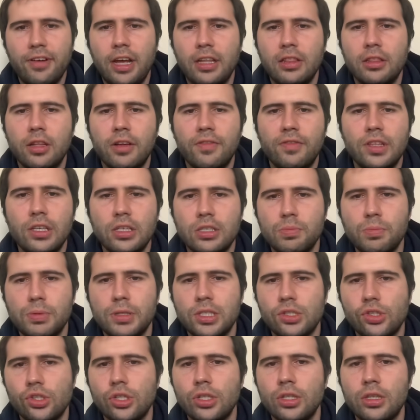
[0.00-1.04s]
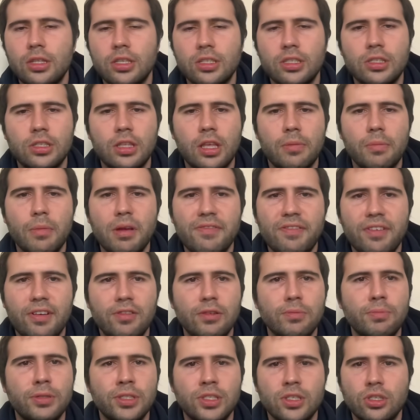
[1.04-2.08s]
I love this position. This is like my
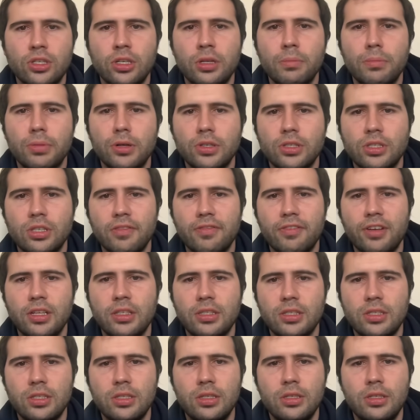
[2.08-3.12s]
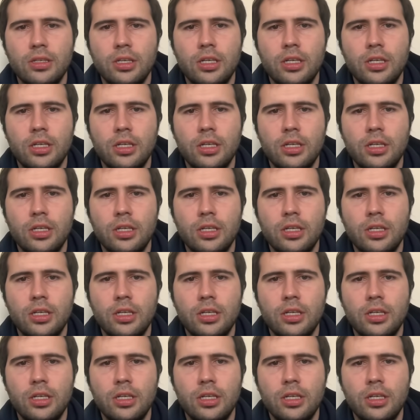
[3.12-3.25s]
favorite position in bird's defense.